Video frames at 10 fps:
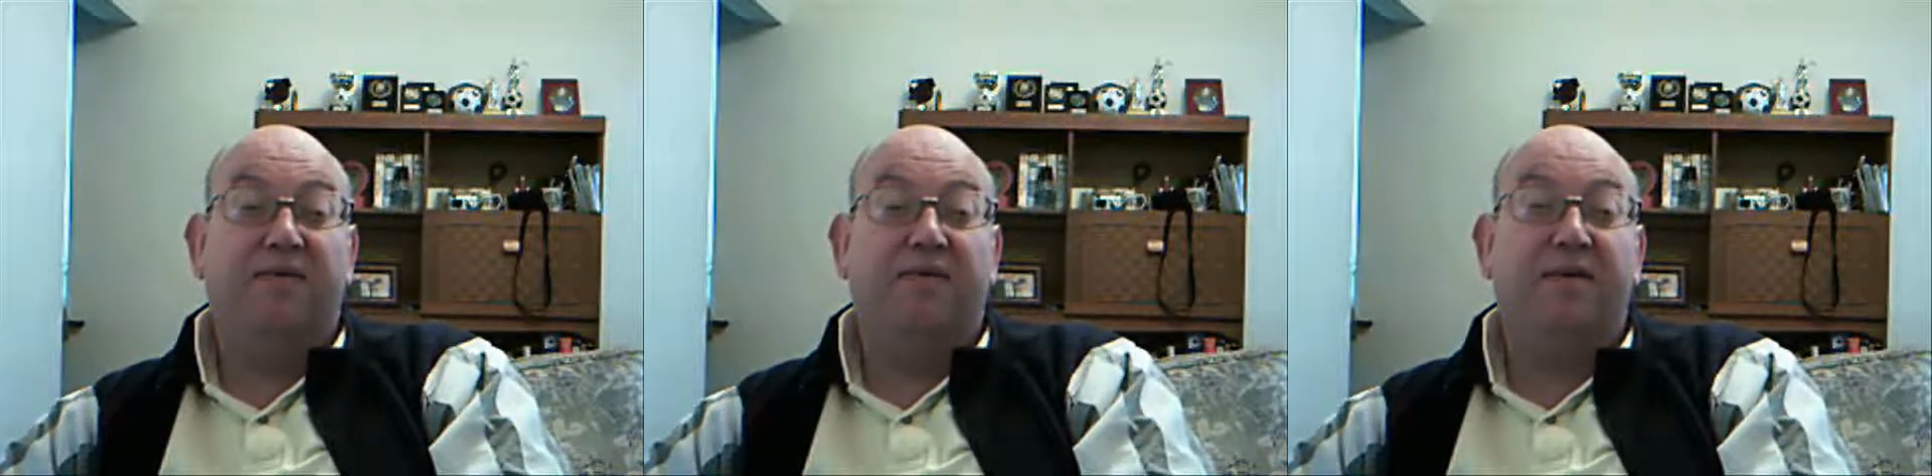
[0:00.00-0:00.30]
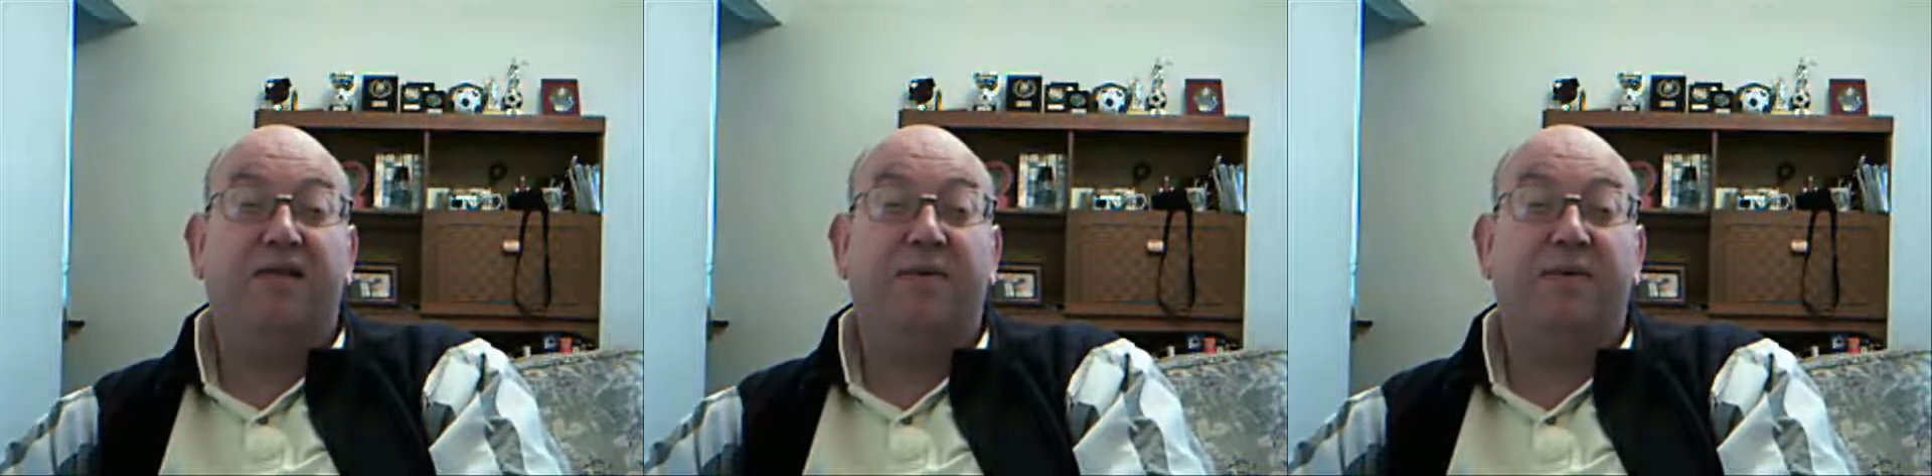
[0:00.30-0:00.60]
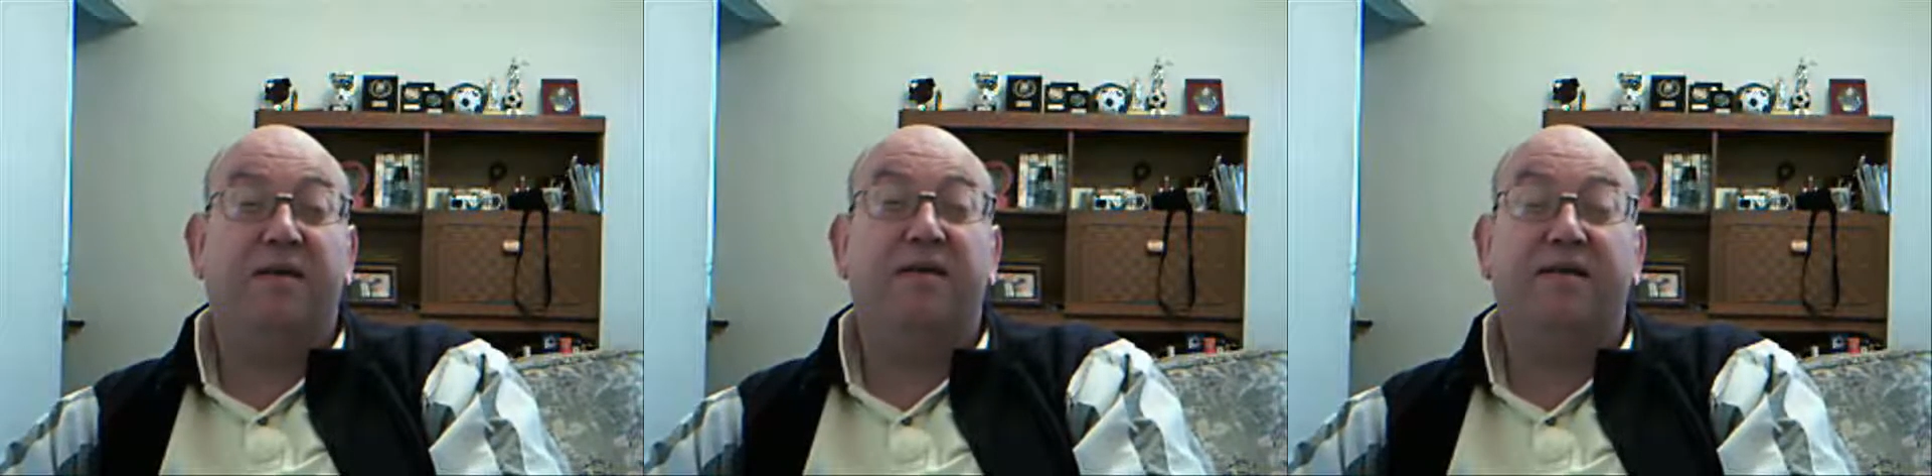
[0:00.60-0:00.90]
for this
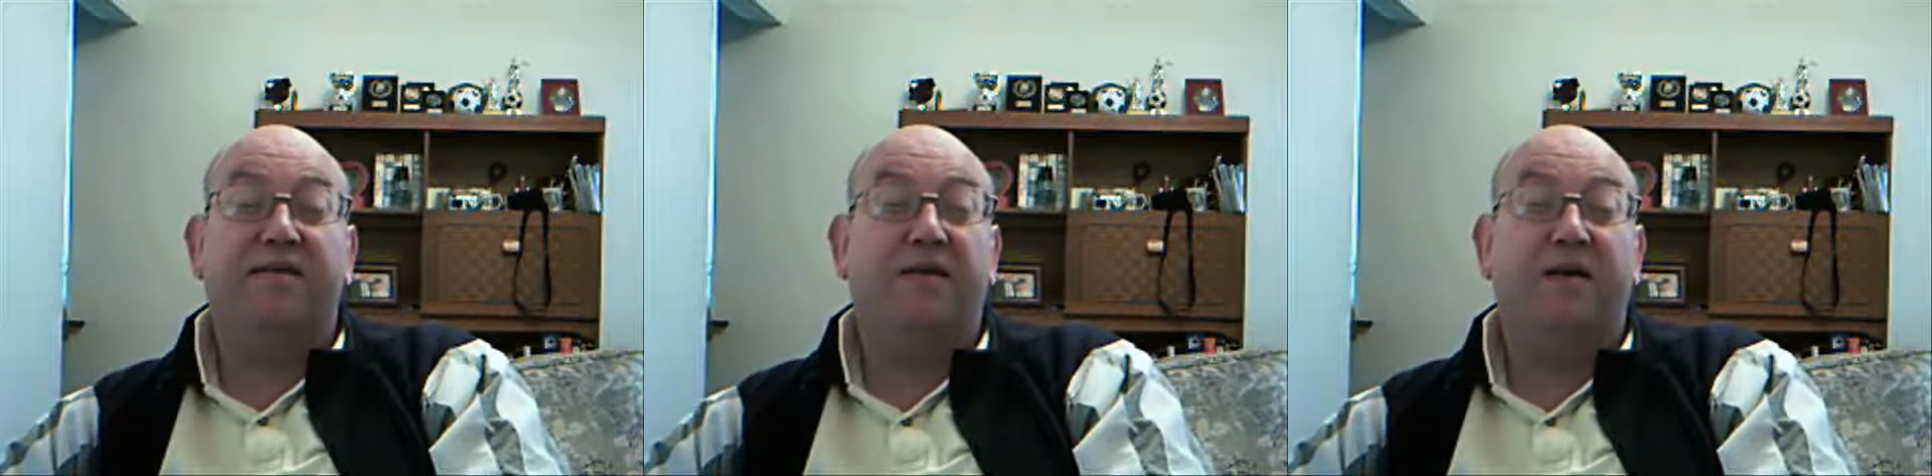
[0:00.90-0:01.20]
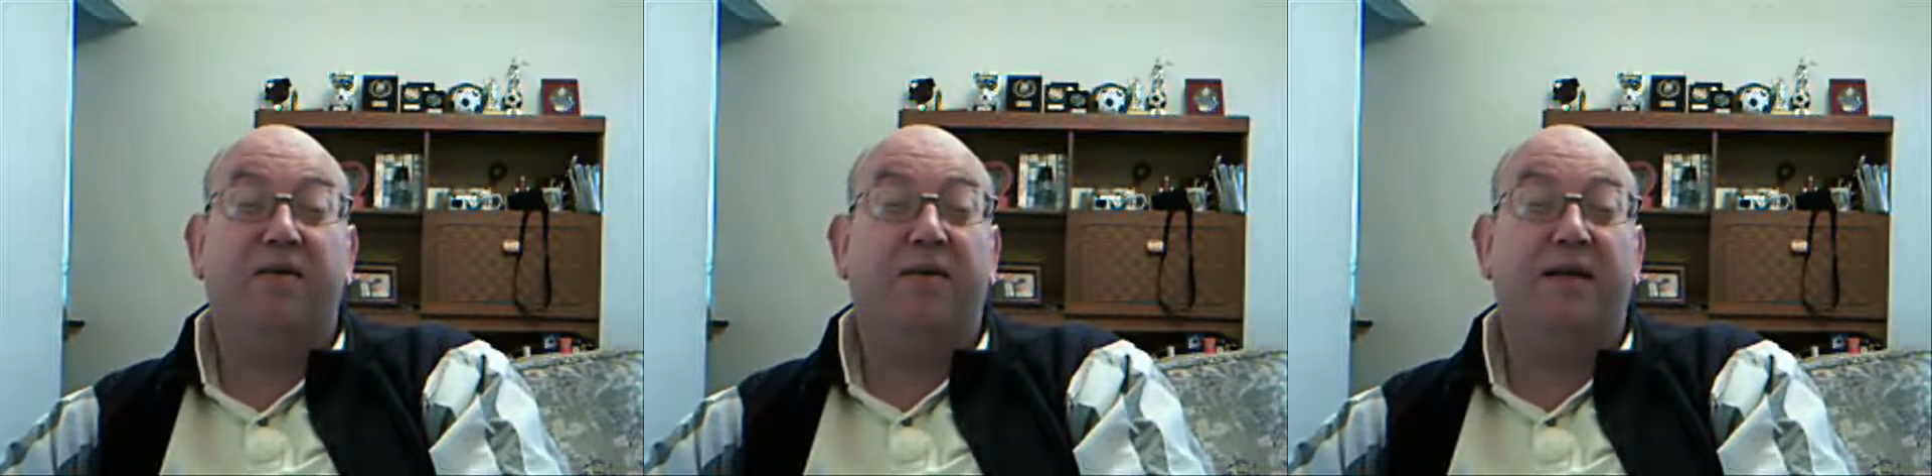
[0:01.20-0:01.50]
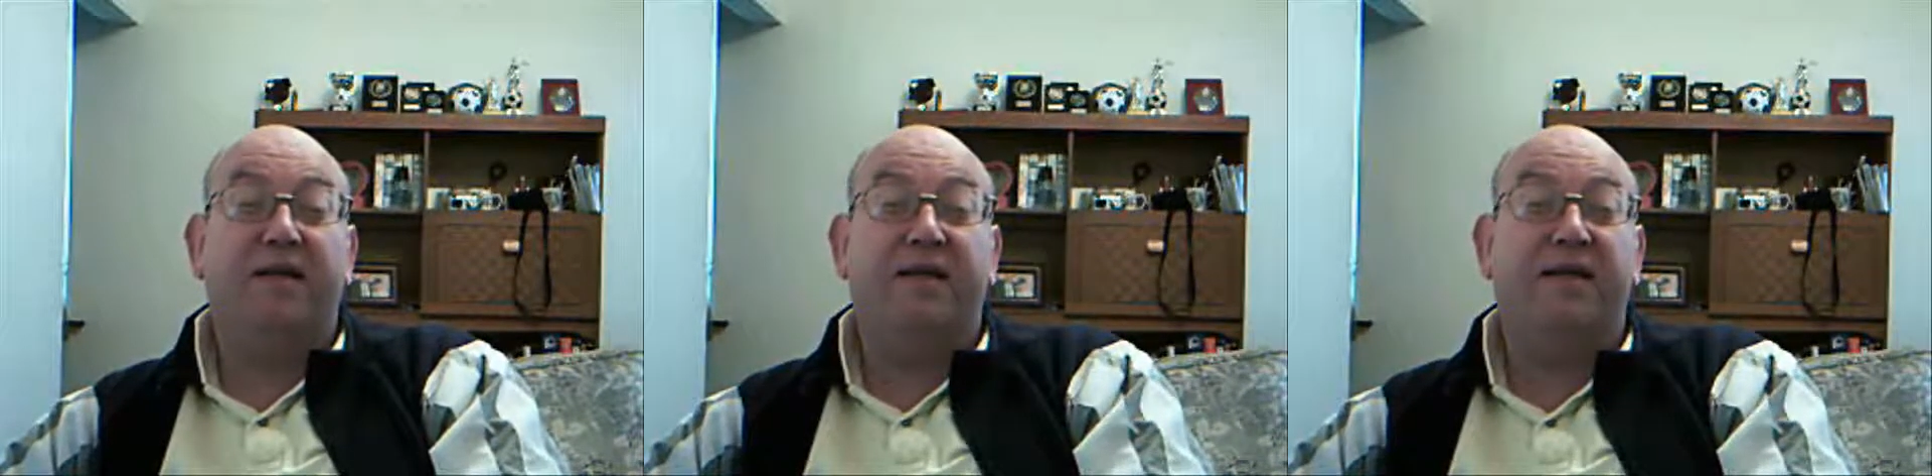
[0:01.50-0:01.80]
person to feel the
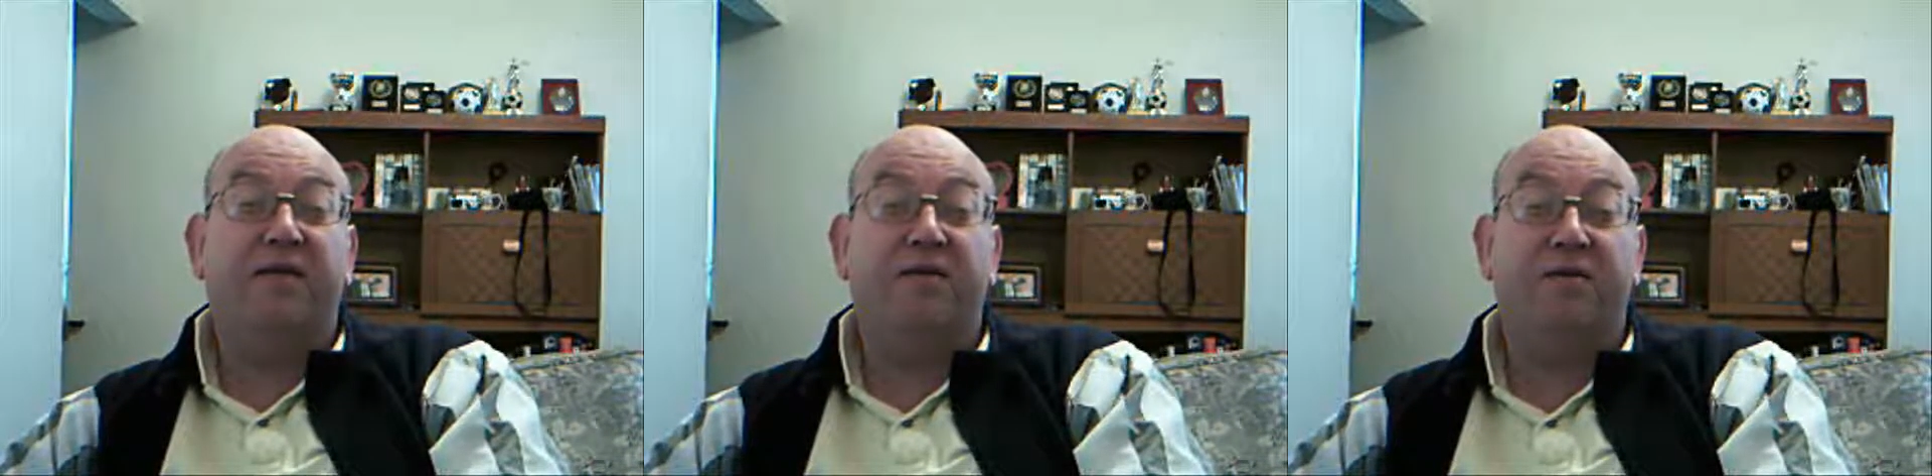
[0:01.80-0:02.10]
way they did,